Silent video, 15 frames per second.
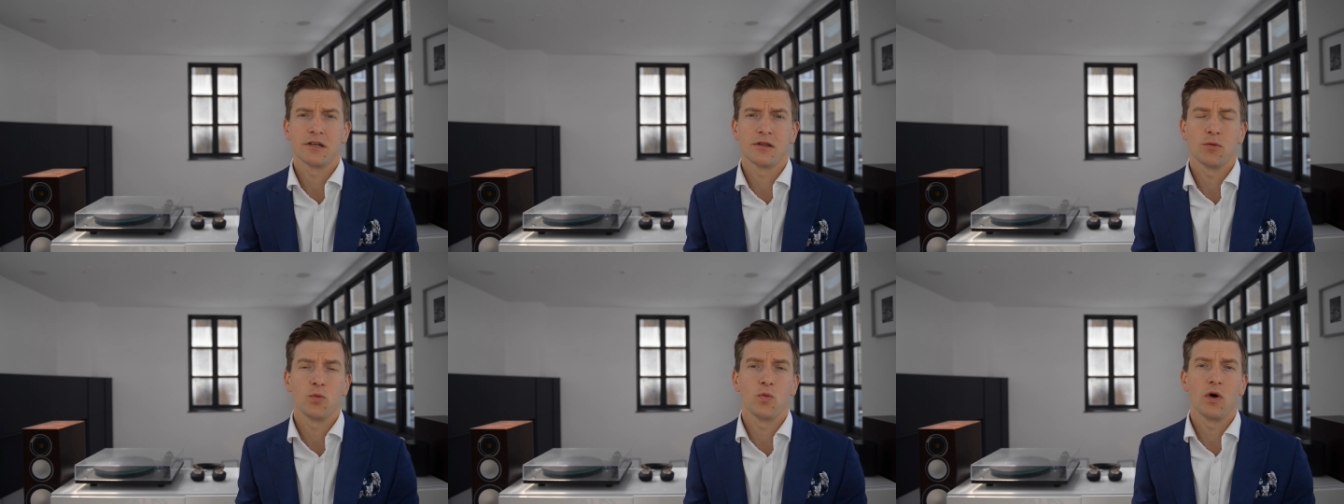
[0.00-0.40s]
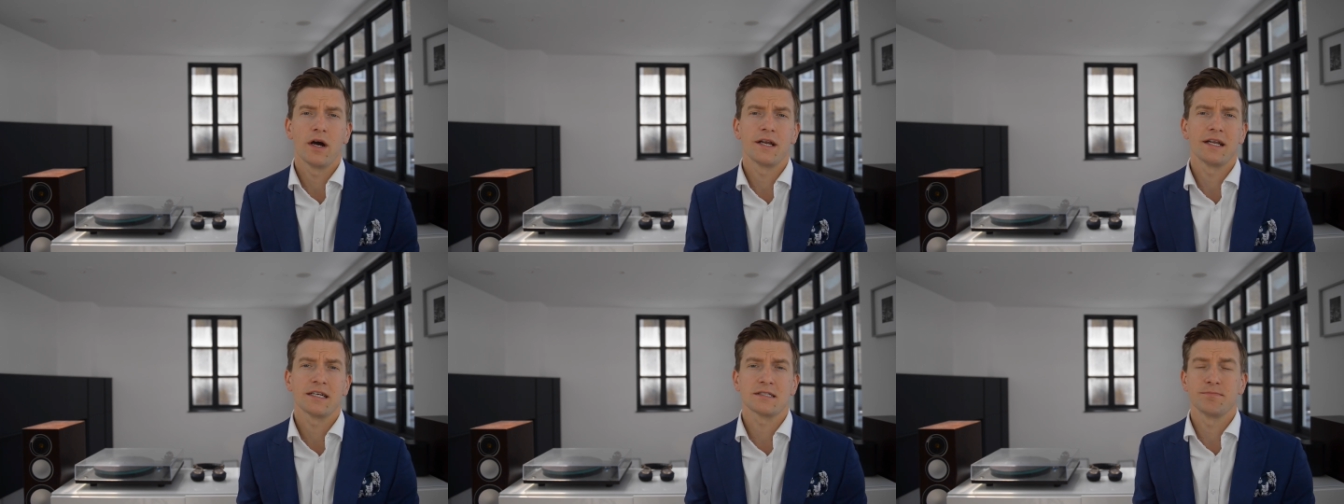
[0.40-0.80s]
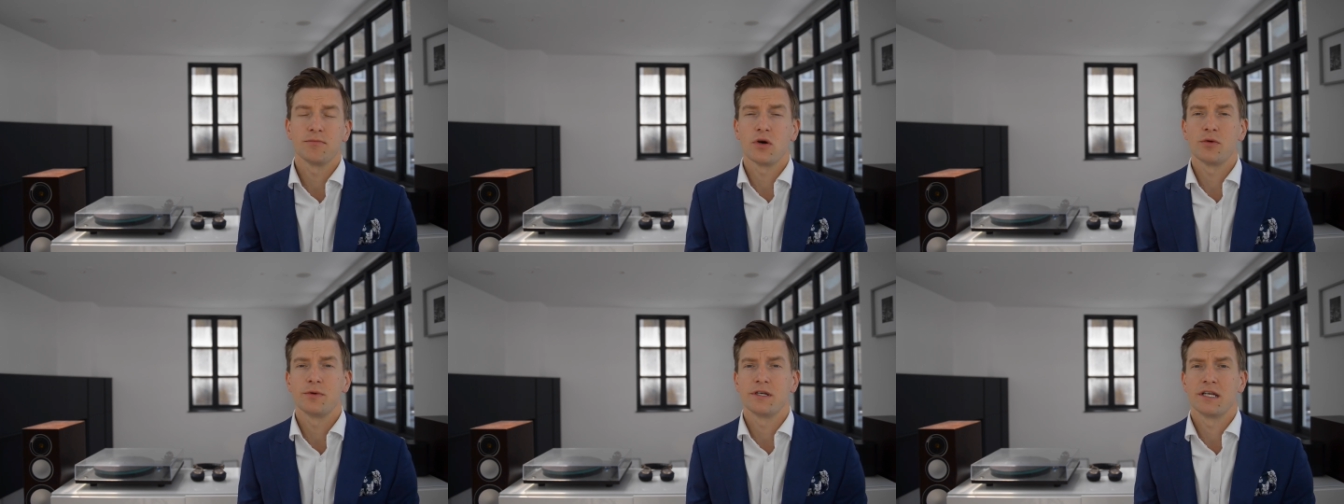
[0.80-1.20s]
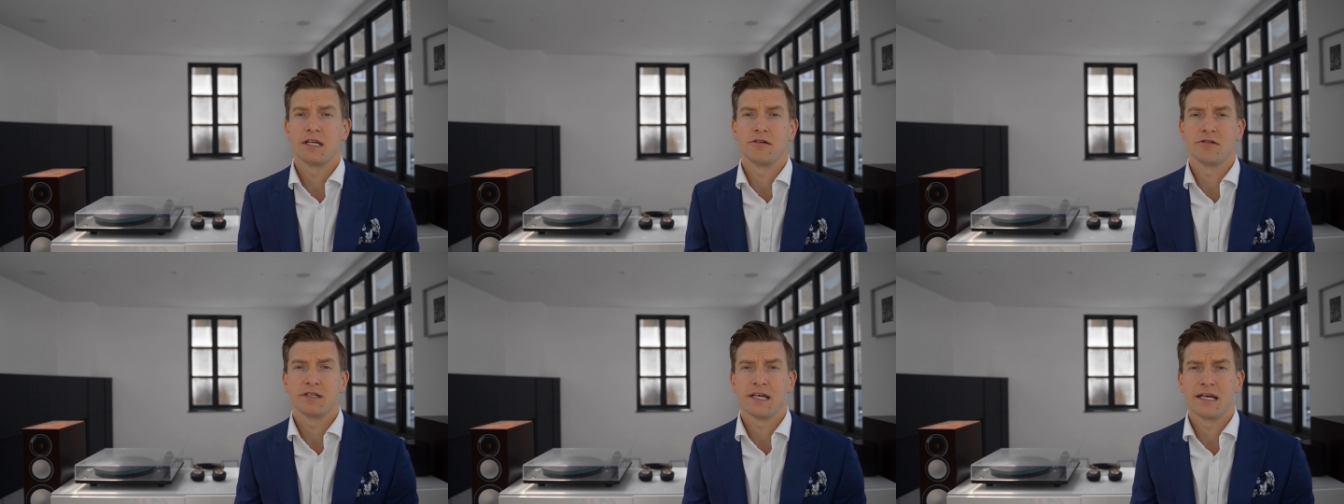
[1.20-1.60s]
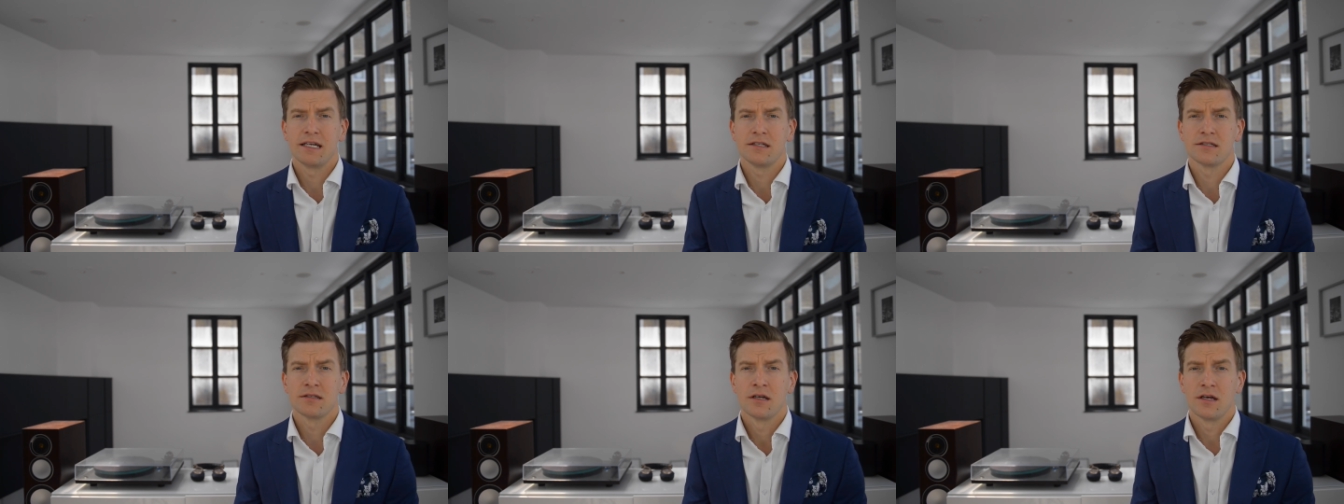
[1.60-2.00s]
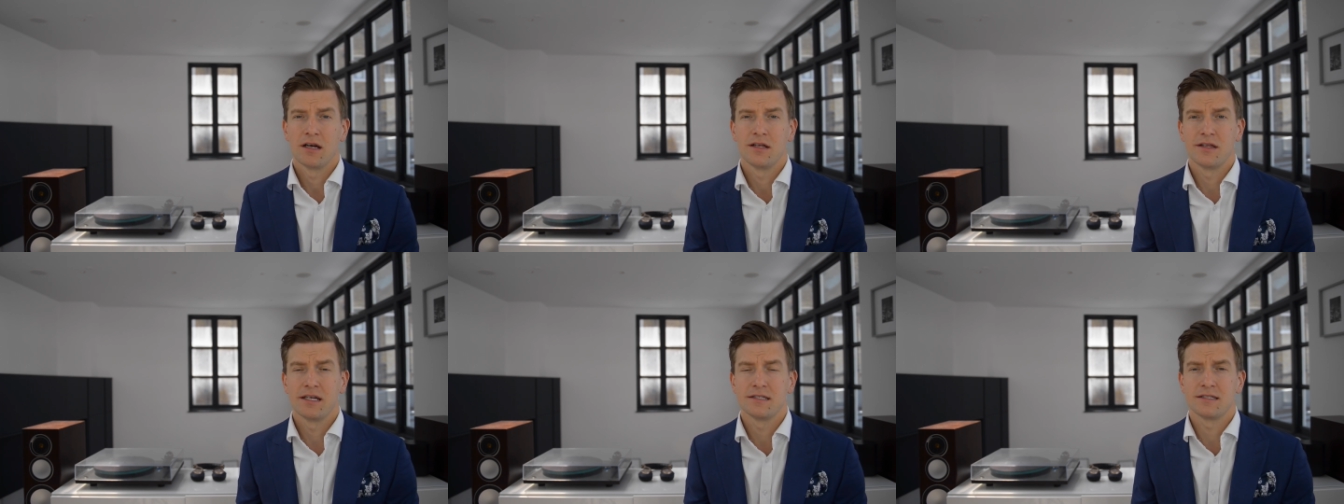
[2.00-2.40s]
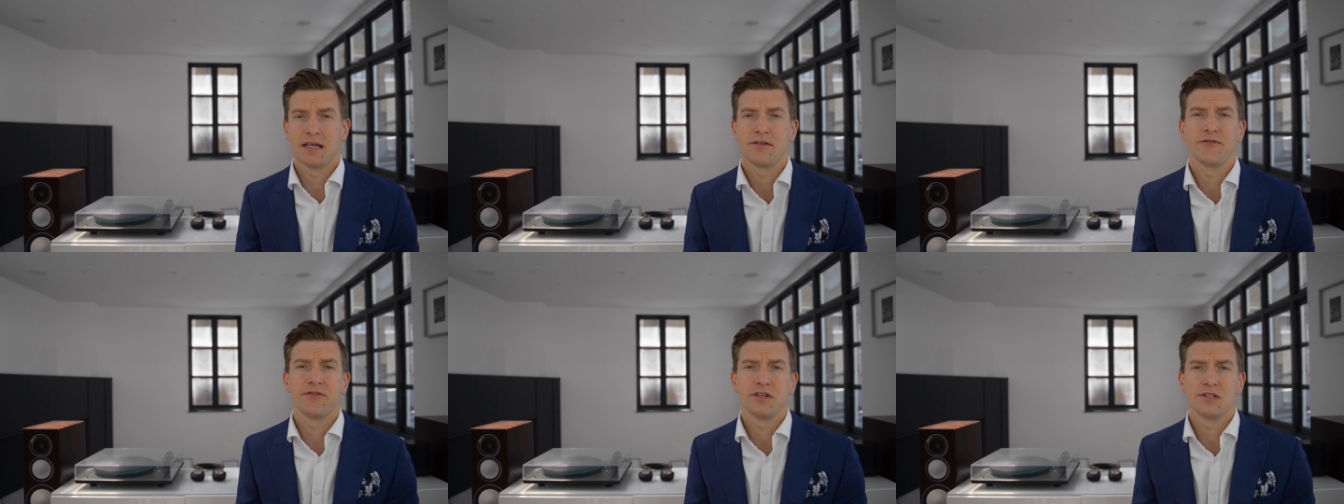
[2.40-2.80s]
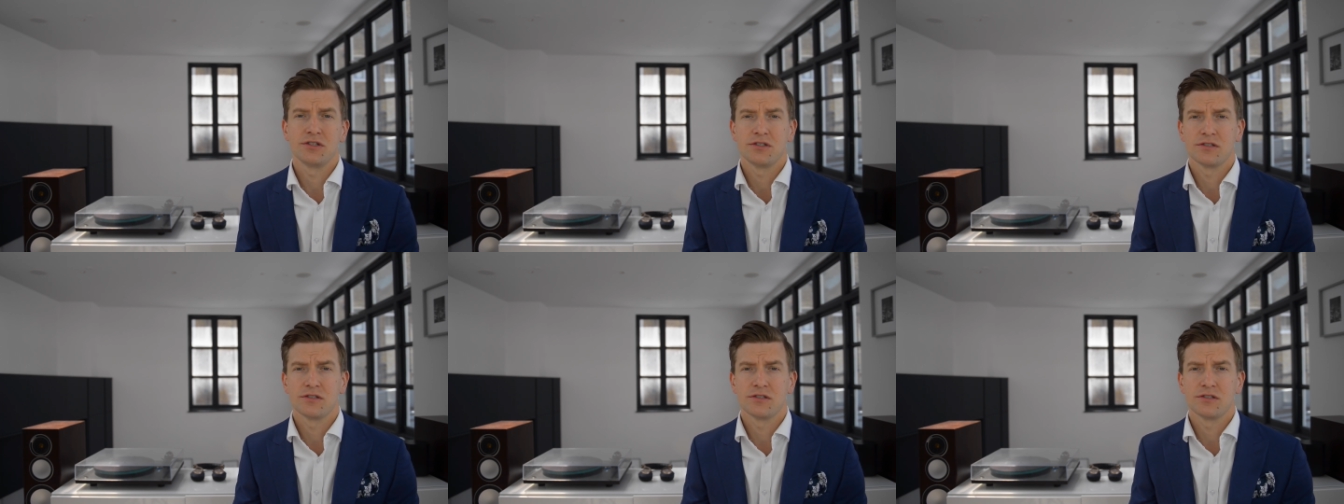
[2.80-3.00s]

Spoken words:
at the Widex Moment hearing aids and their Zen feature.